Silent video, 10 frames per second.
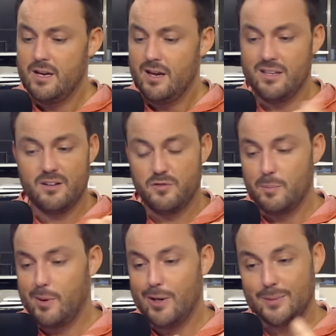And then the
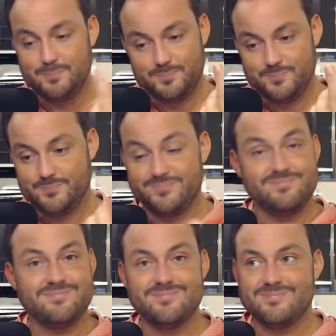football,
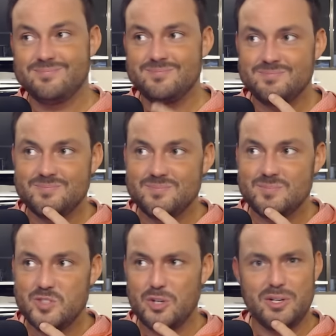
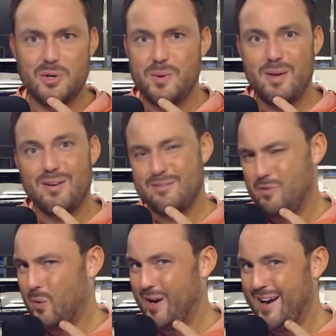surely you'll be better in
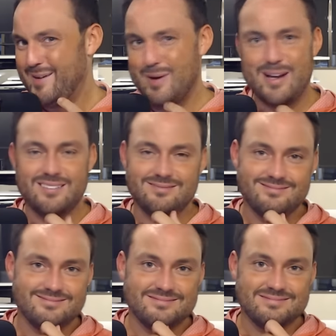4-8, right?
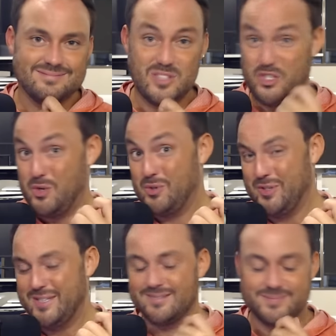Surely.